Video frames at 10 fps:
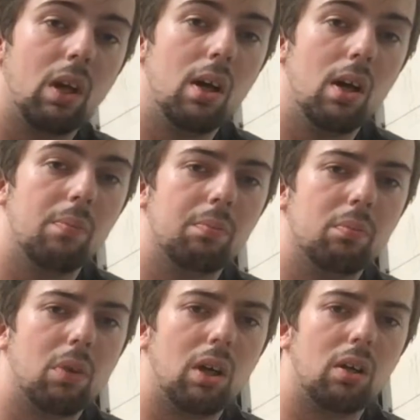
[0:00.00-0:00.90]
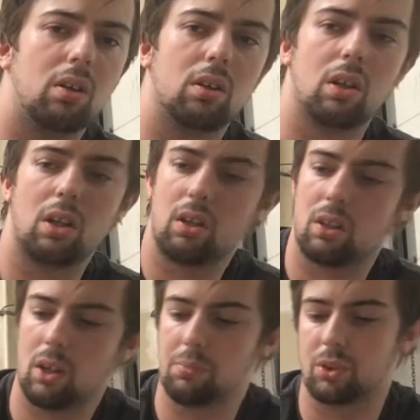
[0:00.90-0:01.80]

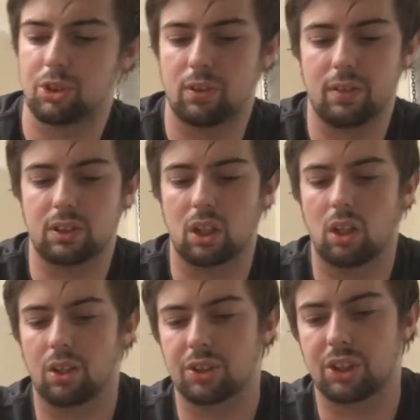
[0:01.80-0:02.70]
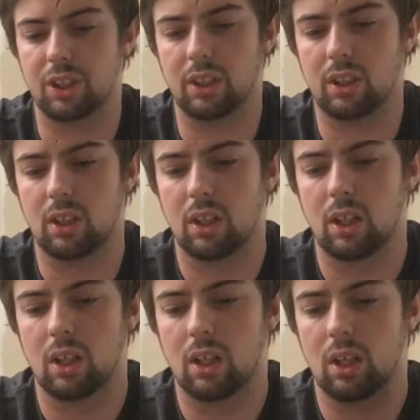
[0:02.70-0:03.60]
I'm not sure if it's the last year
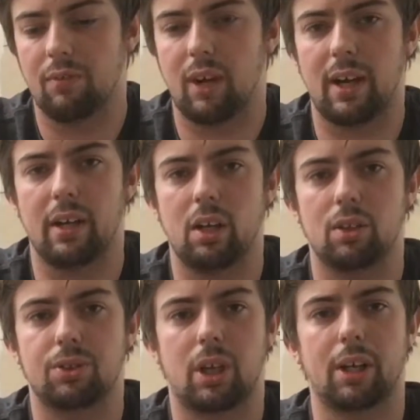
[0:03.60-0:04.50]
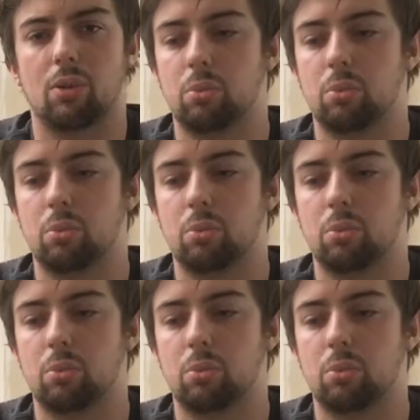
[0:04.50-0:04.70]
that Tiger